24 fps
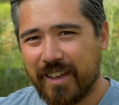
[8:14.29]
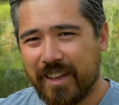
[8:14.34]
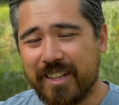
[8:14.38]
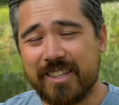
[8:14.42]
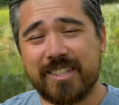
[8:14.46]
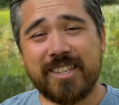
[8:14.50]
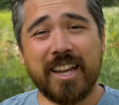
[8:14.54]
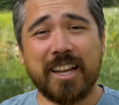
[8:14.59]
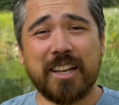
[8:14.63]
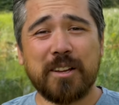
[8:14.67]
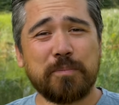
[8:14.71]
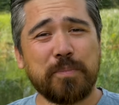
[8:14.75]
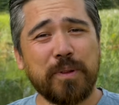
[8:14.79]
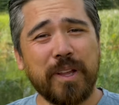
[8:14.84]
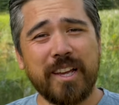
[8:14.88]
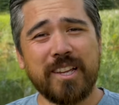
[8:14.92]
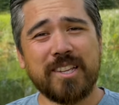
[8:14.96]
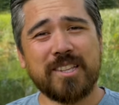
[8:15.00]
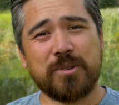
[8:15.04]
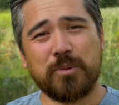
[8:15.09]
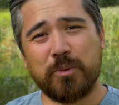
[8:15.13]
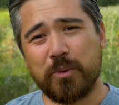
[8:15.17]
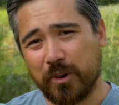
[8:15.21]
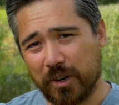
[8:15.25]
In second
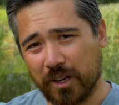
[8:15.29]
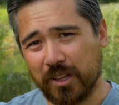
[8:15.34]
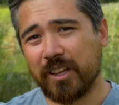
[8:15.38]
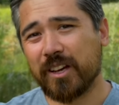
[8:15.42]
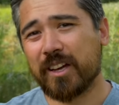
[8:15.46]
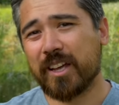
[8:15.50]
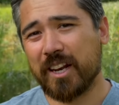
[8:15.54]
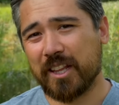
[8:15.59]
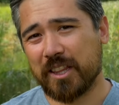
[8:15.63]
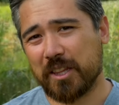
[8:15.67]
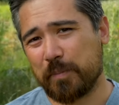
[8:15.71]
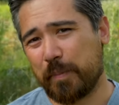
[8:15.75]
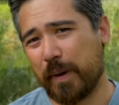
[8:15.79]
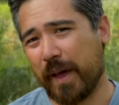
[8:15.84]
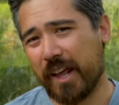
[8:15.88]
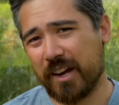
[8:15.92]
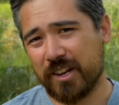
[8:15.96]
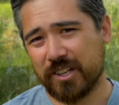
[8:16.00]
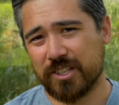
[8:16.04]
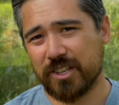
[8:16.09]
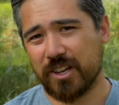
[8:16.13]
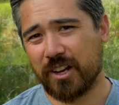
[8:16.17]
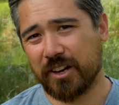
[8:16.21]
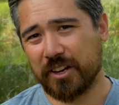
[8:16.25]
place, we're looking at the
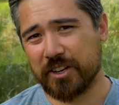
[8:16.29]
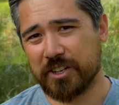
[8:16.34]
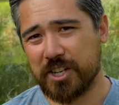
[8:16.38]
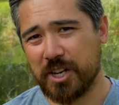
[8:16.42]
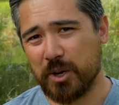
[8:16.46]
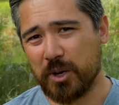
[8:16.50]
Panasonic